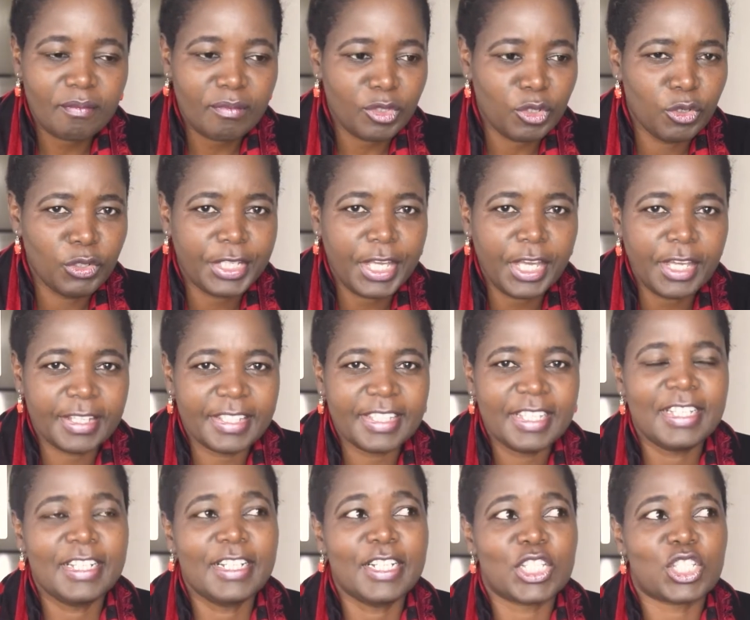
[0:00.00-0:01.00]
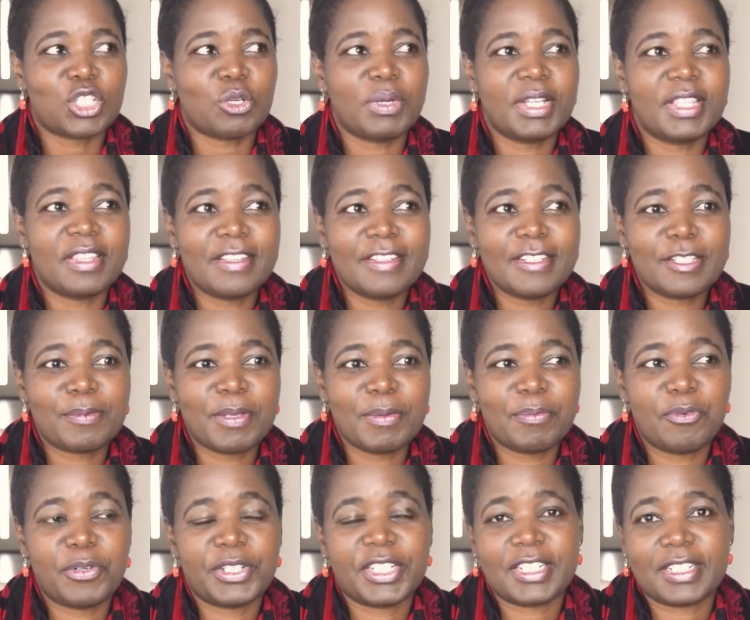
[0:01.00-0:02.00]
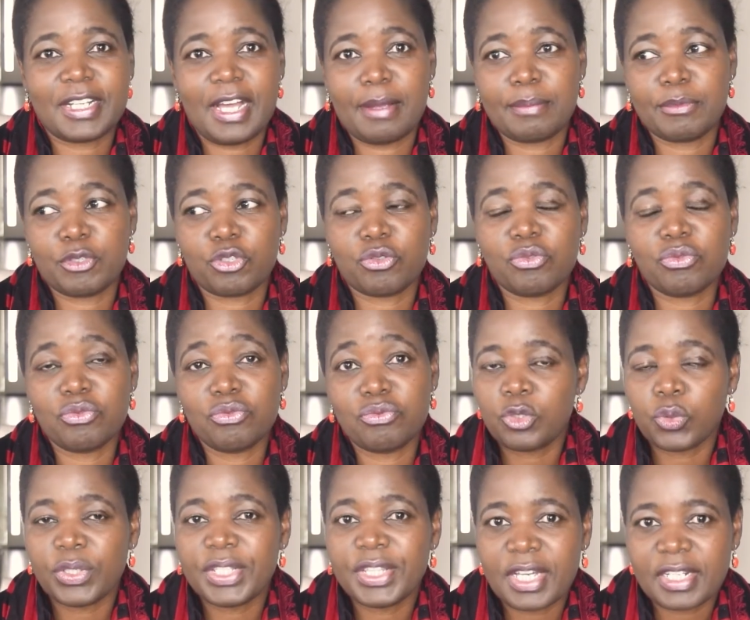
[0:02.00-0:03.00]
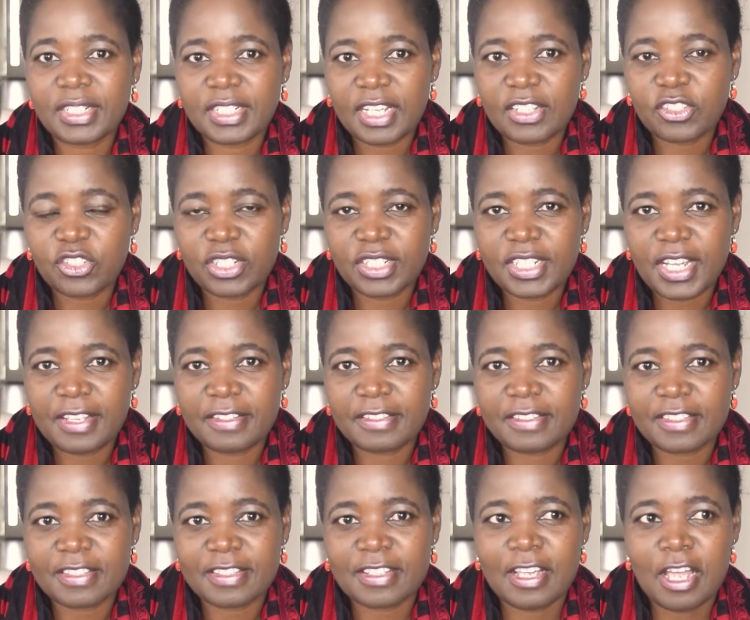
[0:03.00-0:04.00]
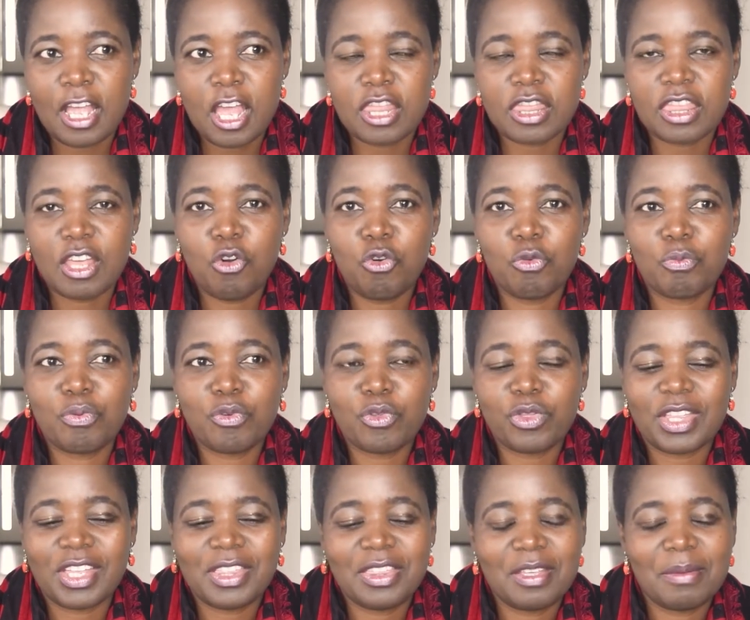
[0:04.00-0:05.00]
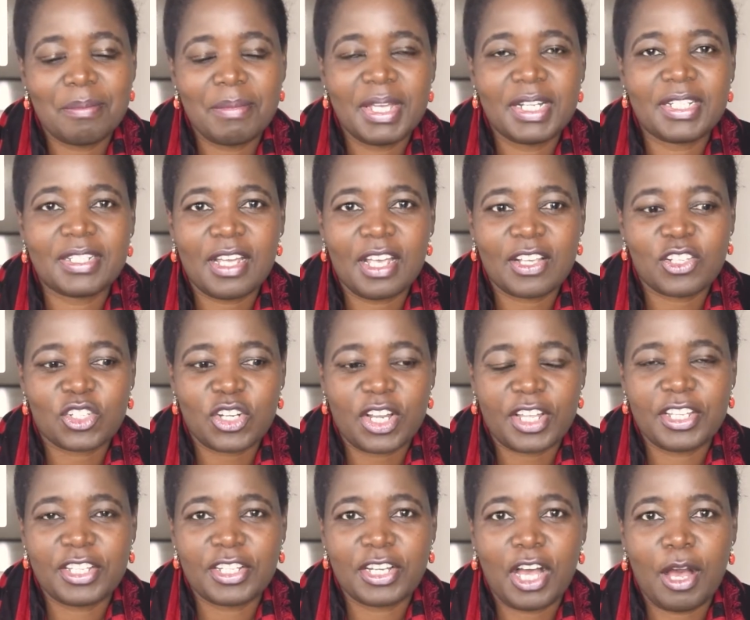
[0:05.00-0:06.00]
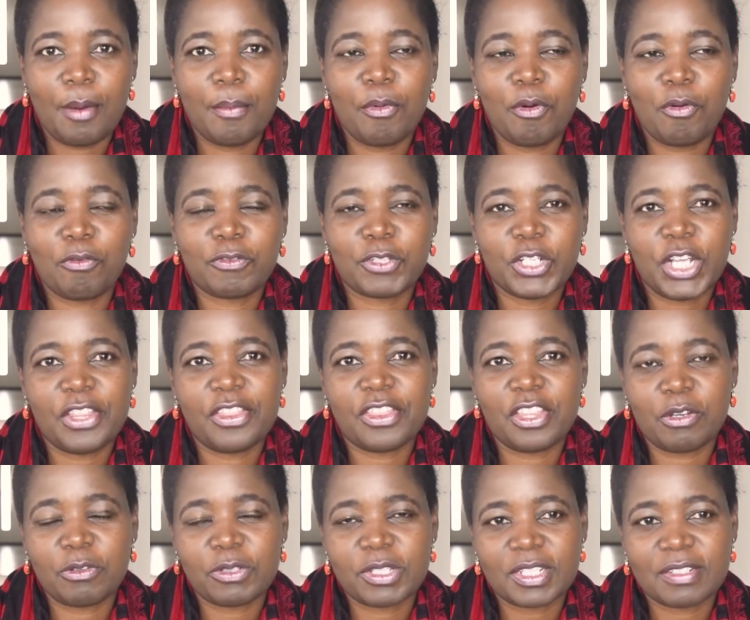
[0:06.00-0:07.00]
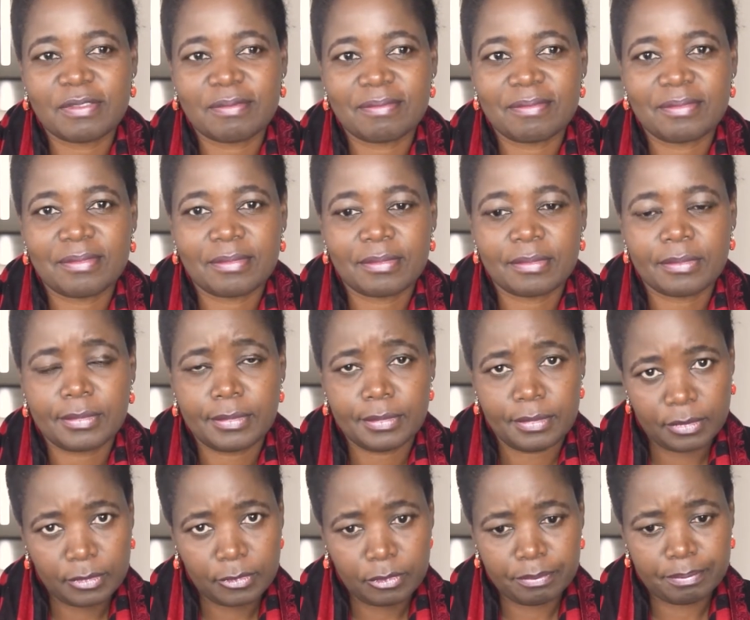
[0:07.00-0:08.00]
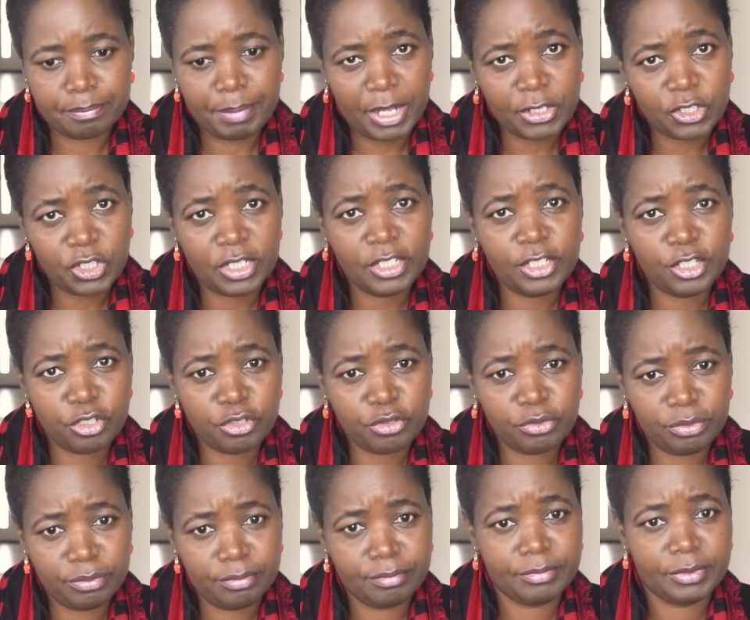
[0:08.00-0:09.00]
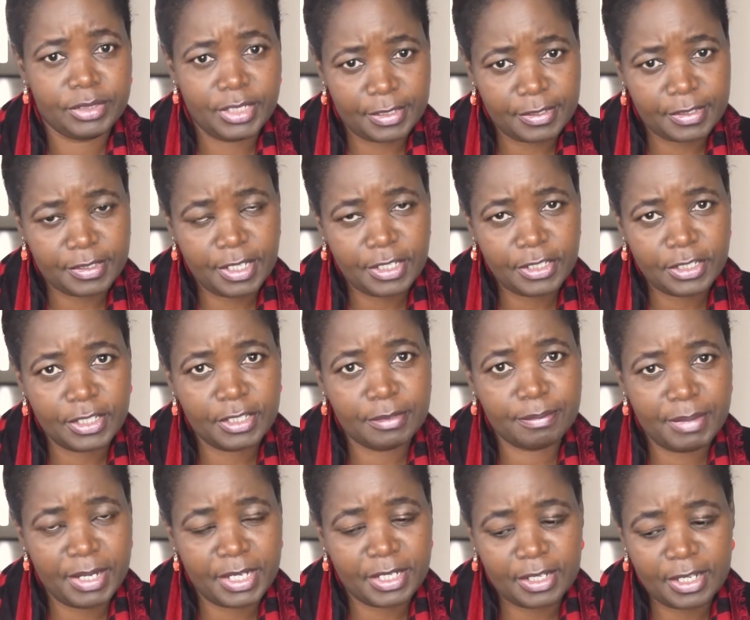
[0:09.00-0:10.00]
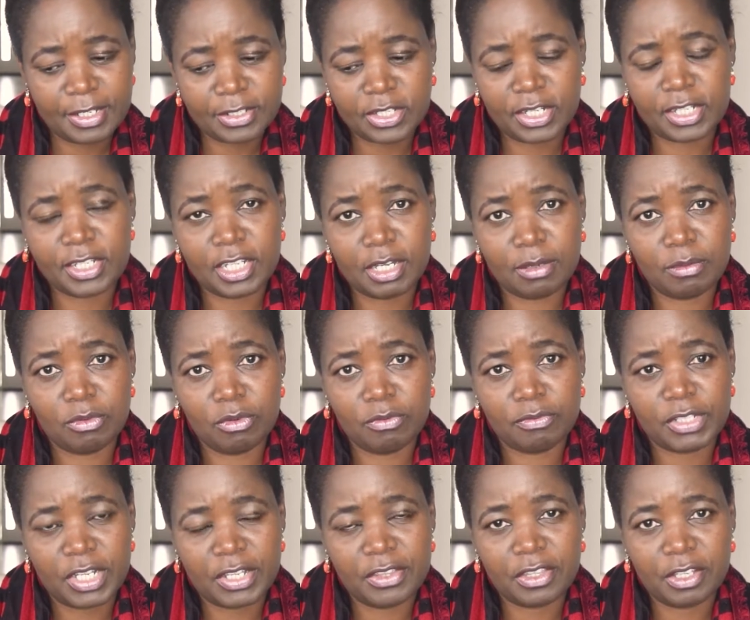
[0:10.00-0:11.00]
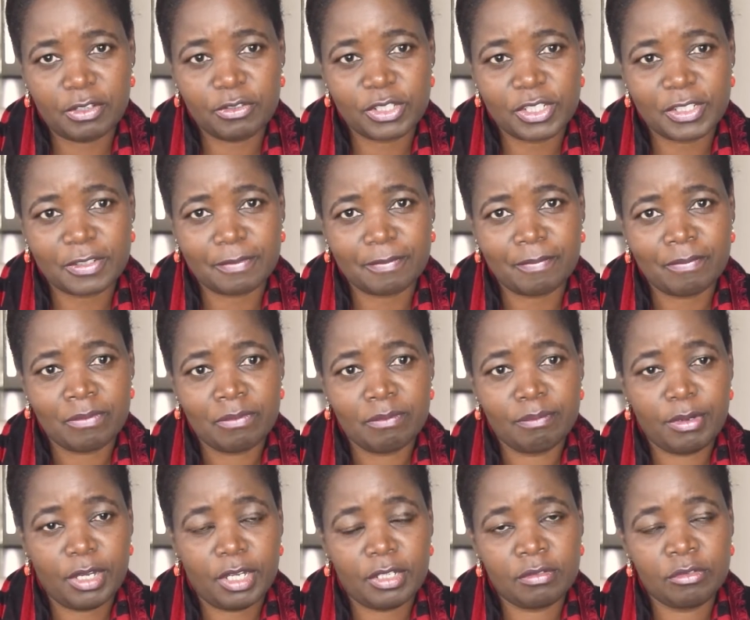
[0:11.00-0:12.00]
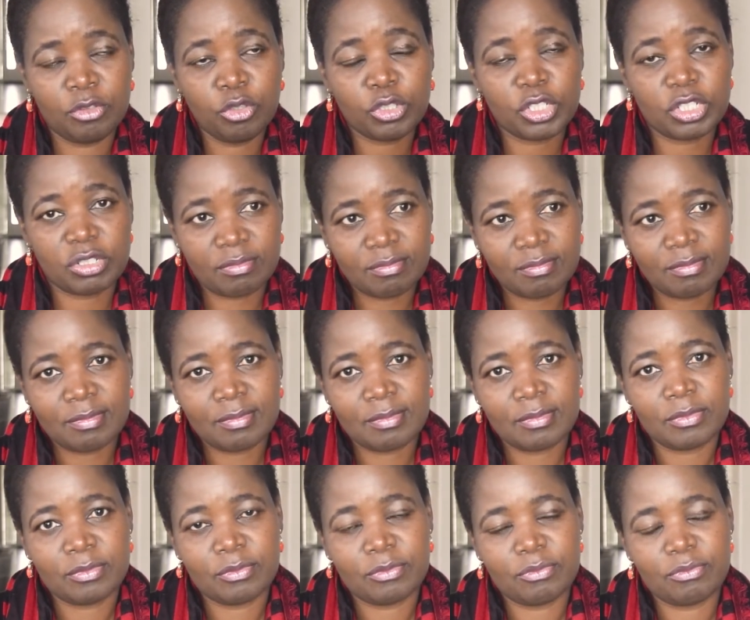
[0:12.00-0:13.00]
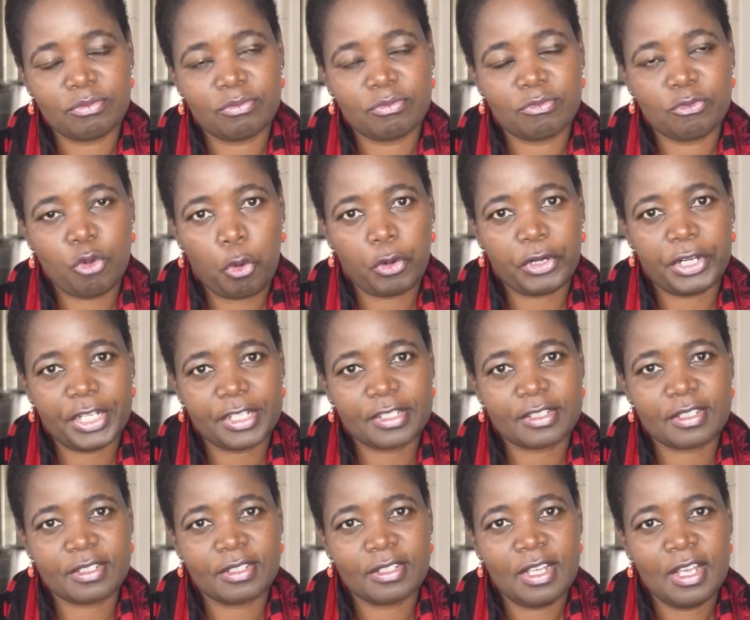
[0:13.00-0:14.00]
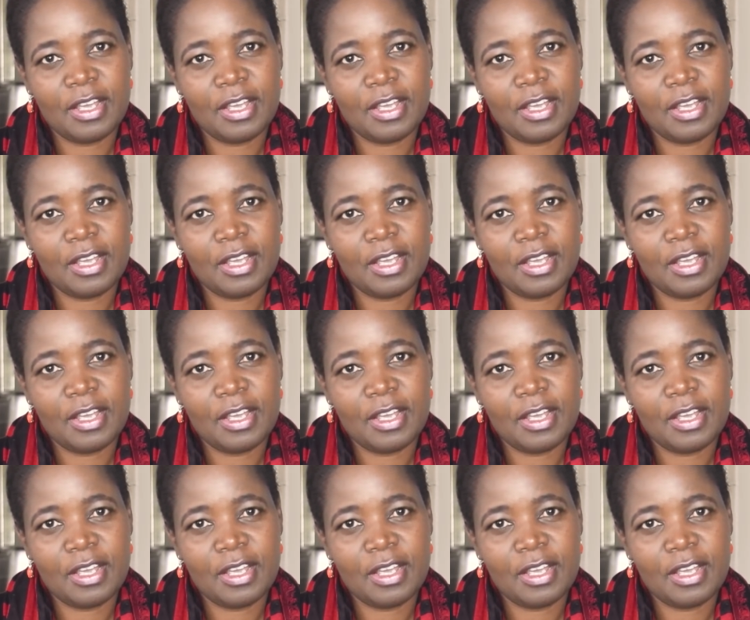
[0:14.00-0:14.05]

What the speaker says: Okay, so when these people, when it comes to doing their tax returns, they will put that they made extra income of $10,000. Partially true, yes, they did make extra income of $10,000, but not correct.